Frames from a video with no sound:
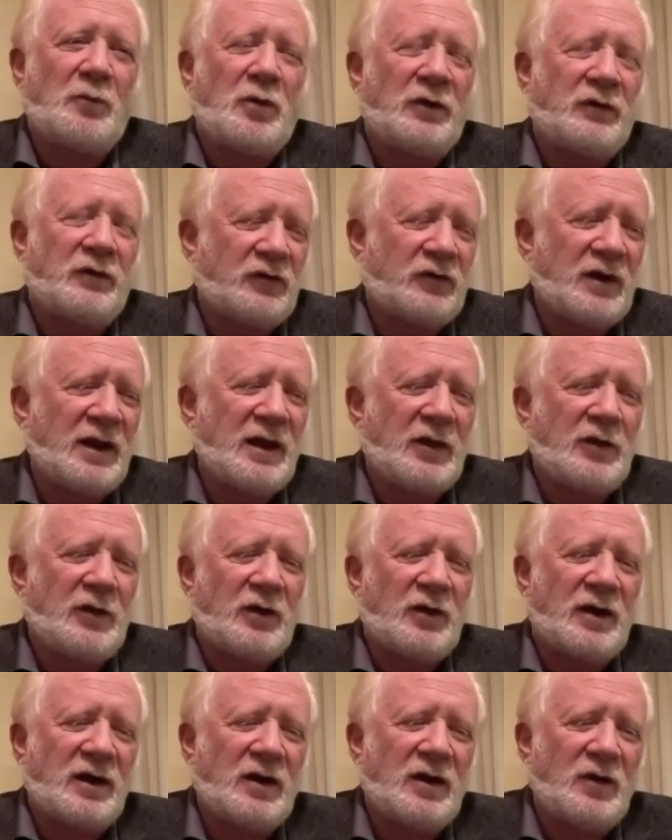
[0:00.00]
Boys together,
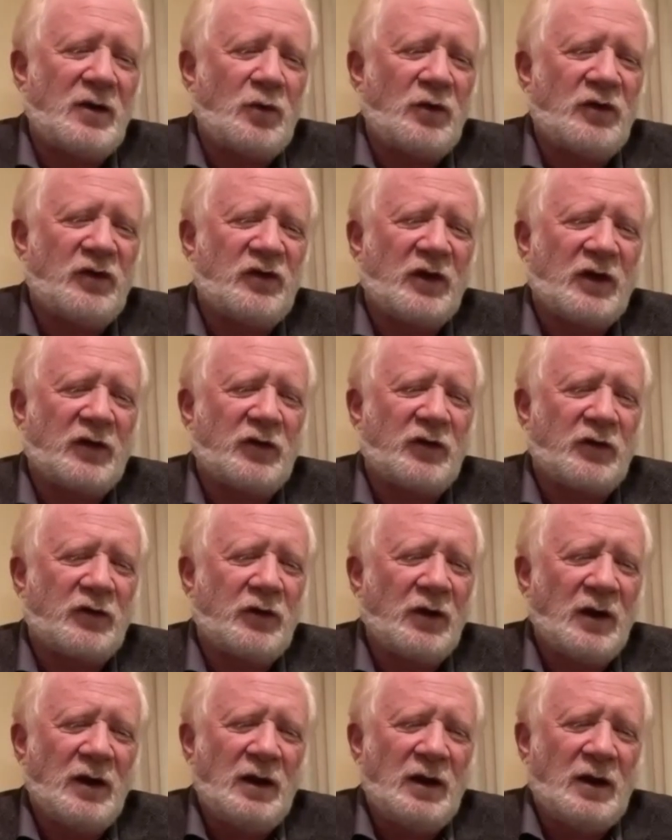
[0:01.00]
and it was such a
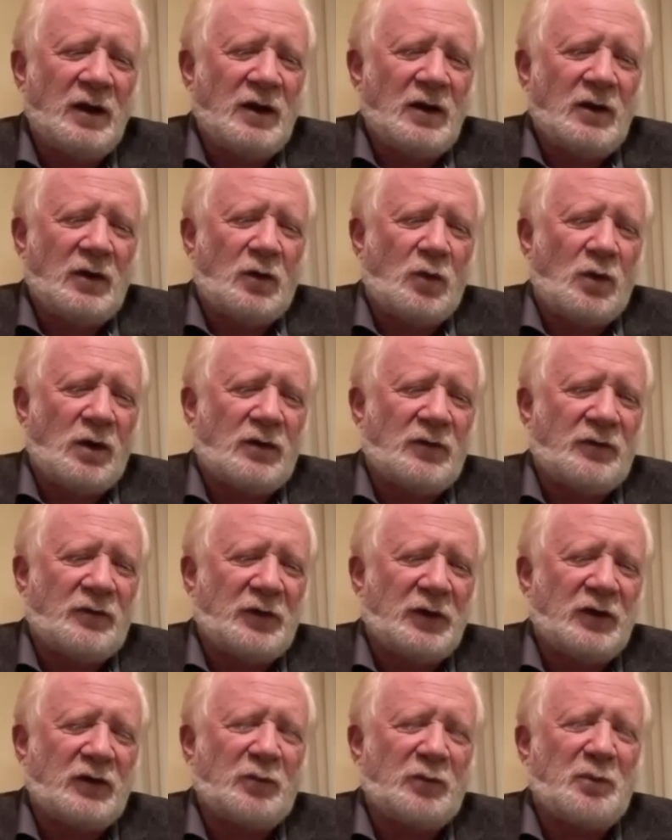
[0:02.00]

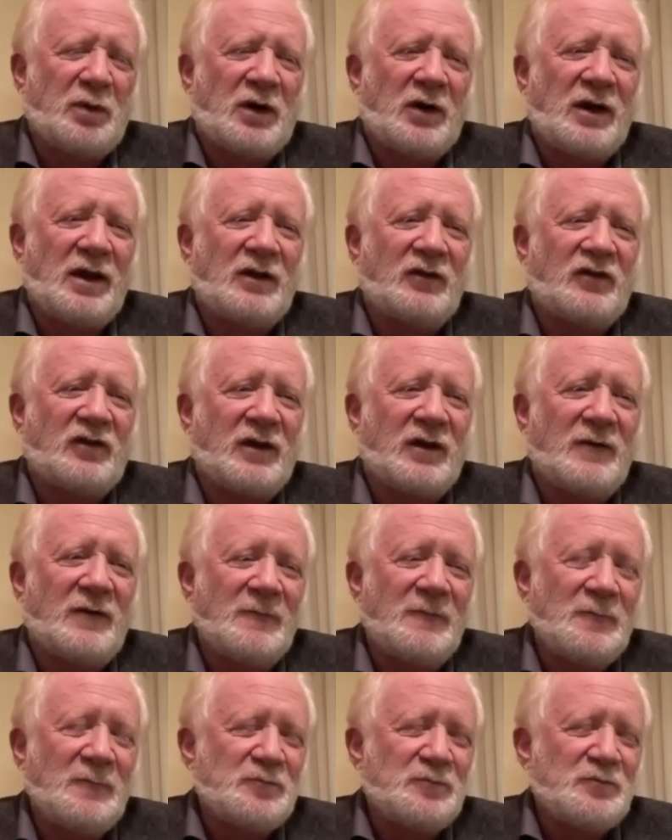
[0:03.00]
wonderful experience.
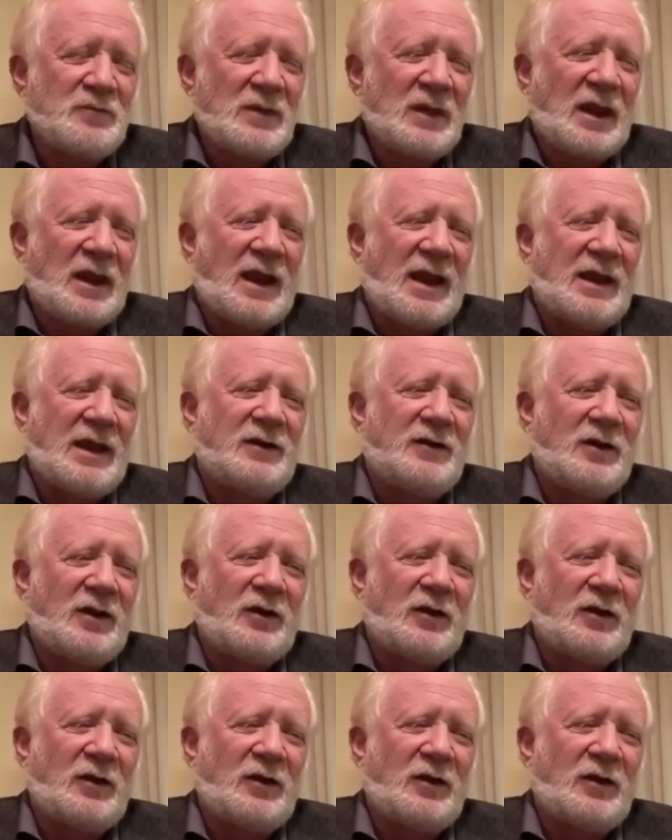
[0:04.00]
And